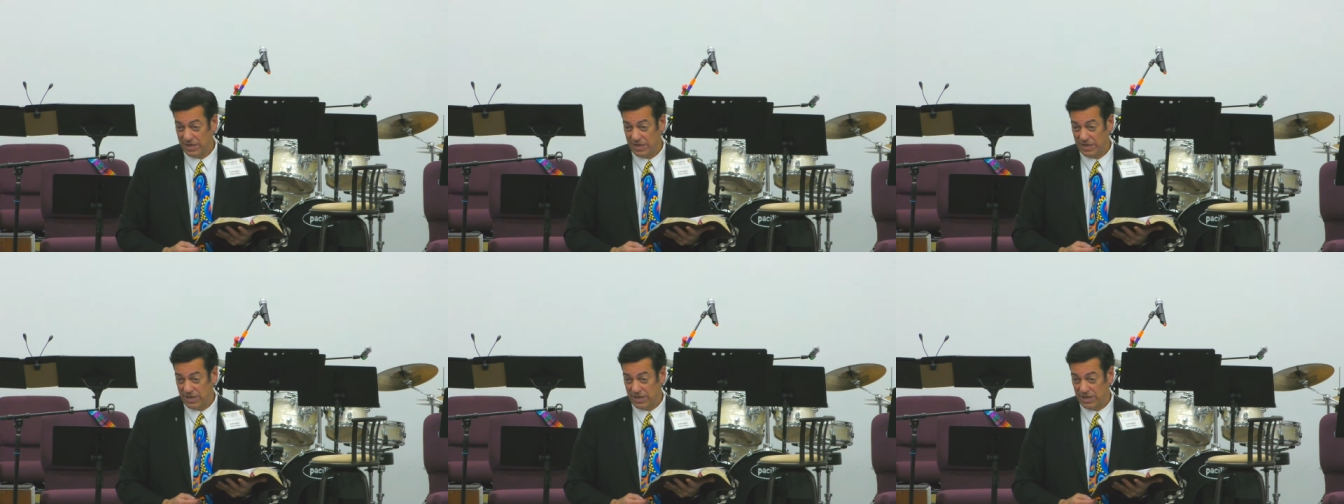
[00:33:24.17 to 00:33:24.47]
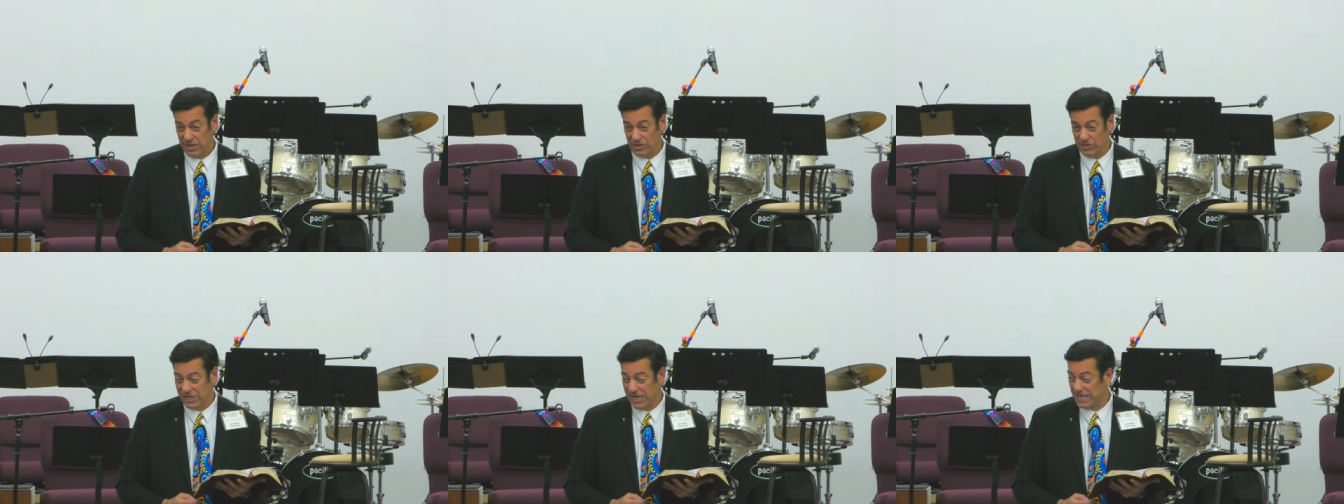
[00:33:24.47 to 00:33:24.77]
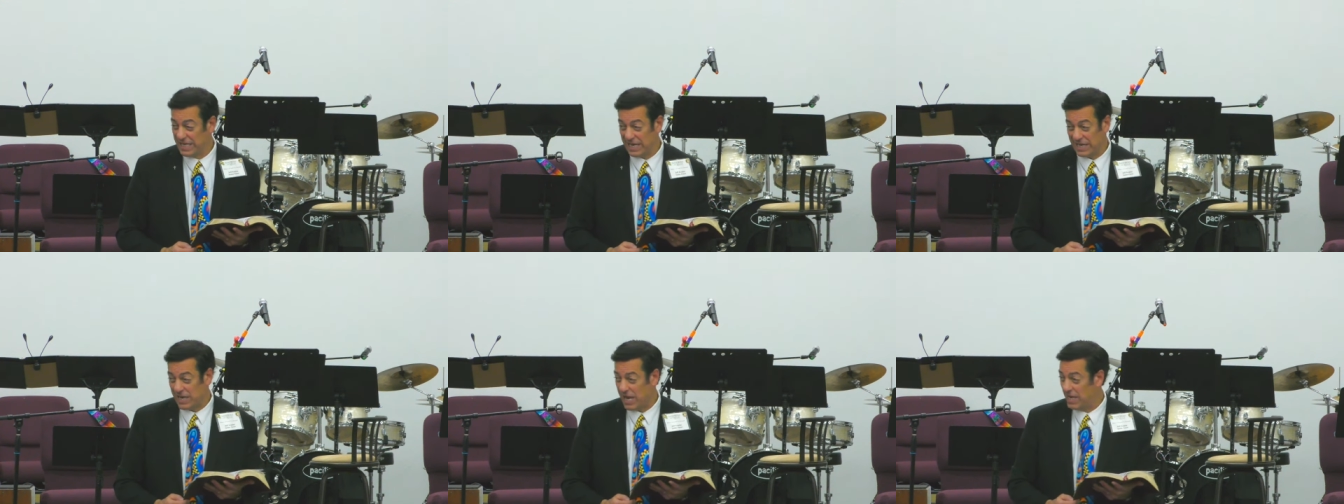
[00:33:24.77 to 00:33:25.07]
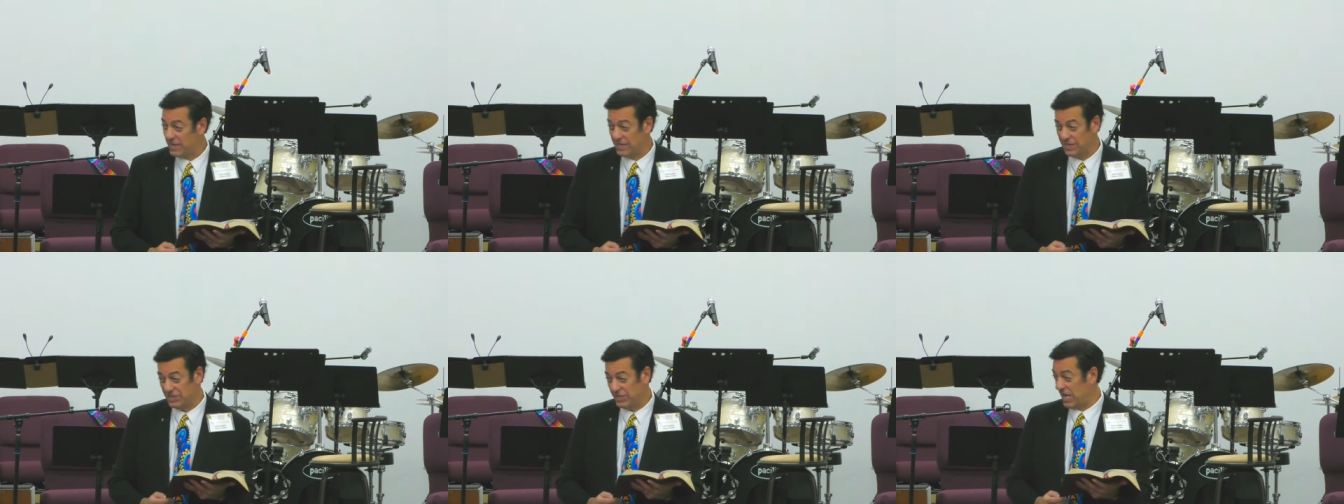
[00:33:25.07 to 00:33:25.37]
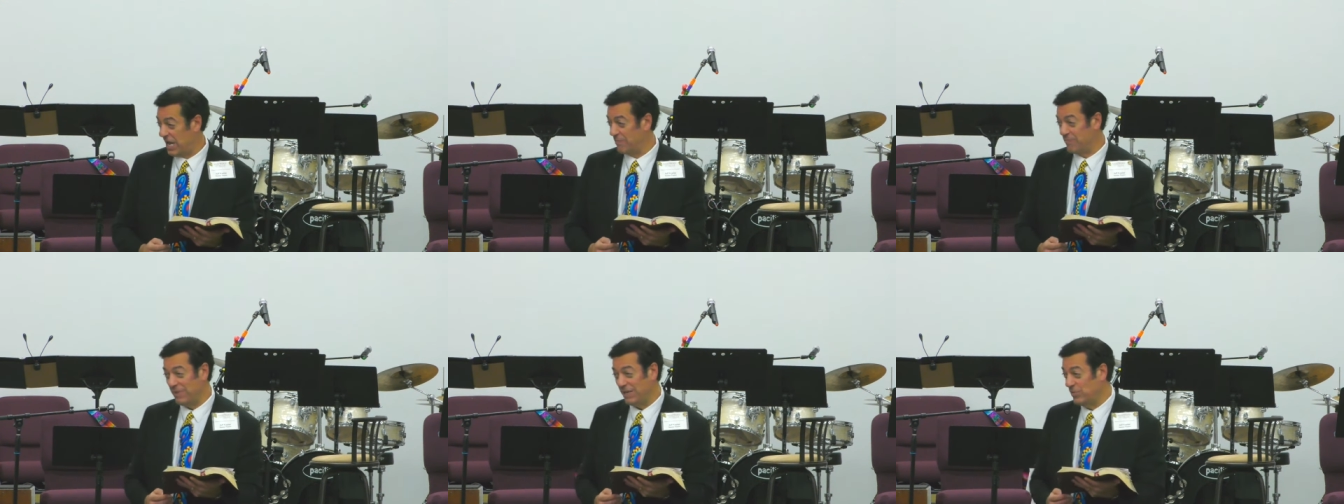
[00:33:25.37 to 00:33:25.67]
You're saying that God does
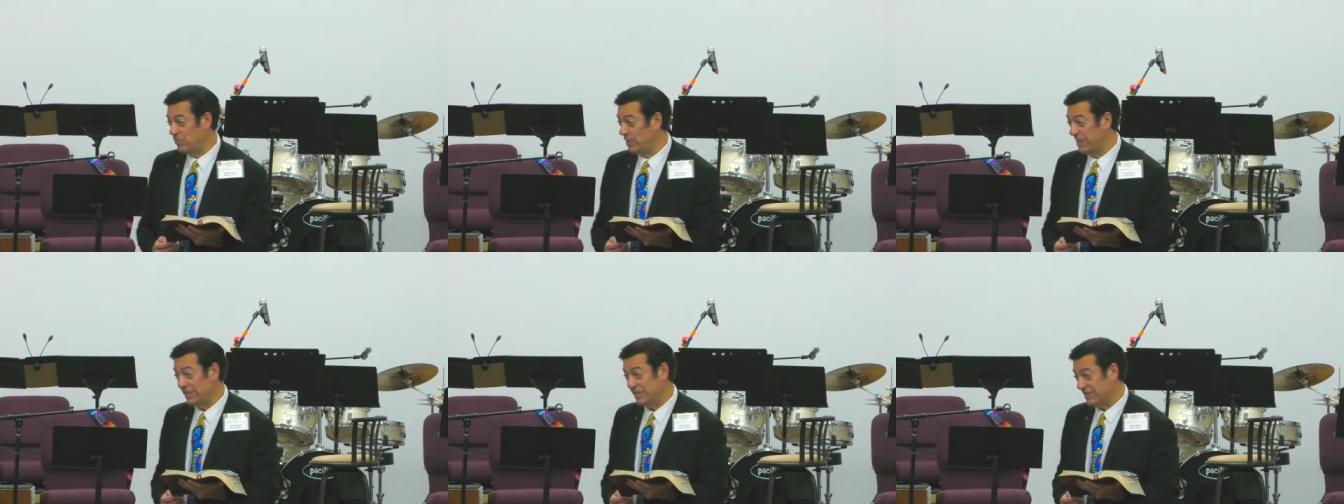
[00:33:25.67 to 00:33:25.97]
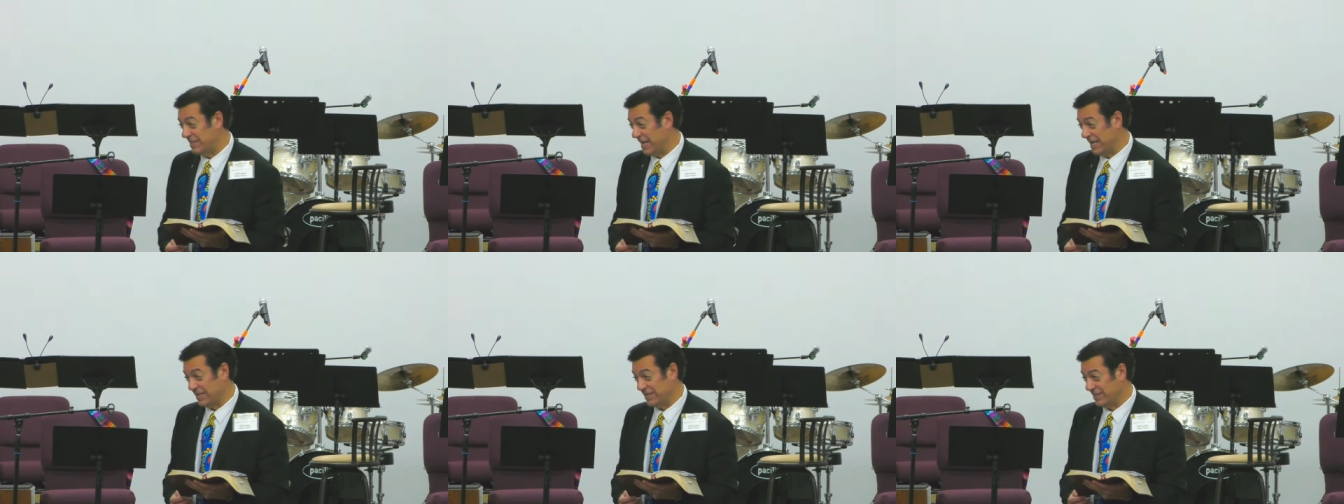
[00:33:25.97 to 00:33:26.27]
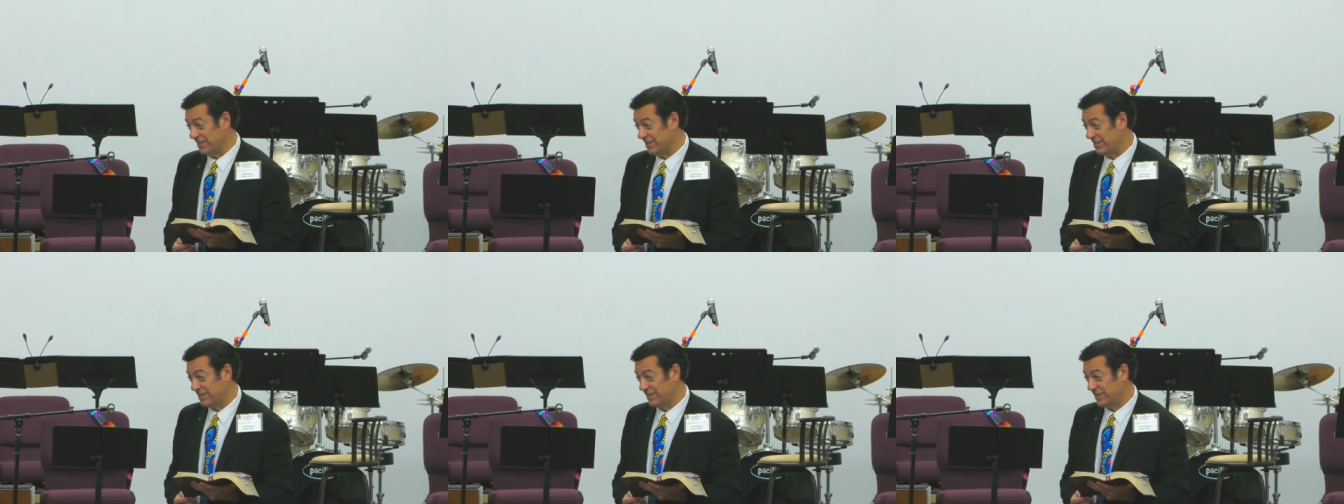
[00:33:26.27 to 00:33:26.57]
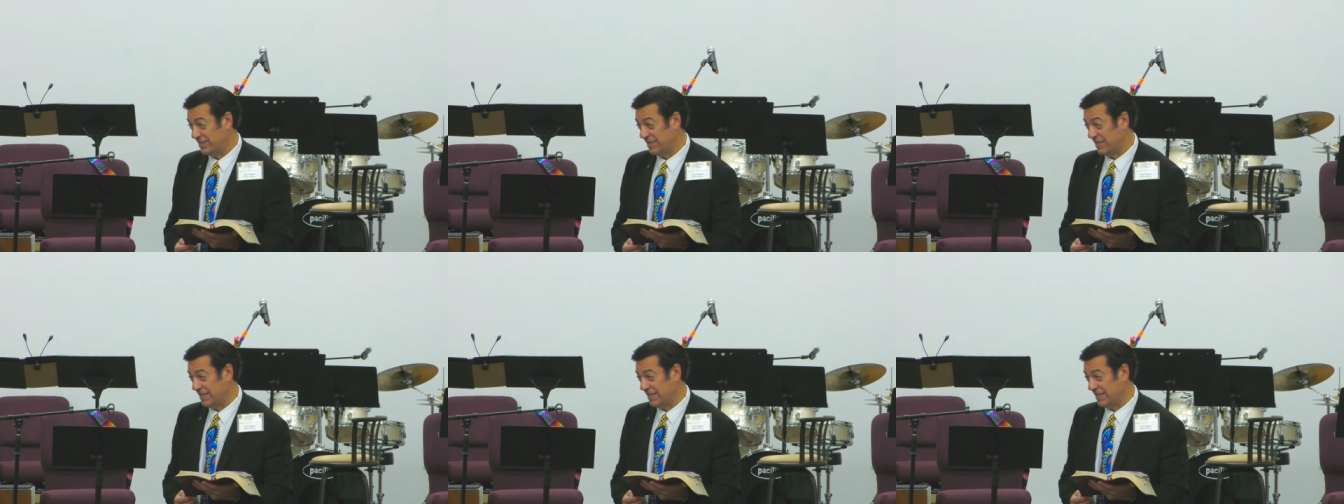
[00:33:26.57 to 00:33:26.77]
not mean what he says.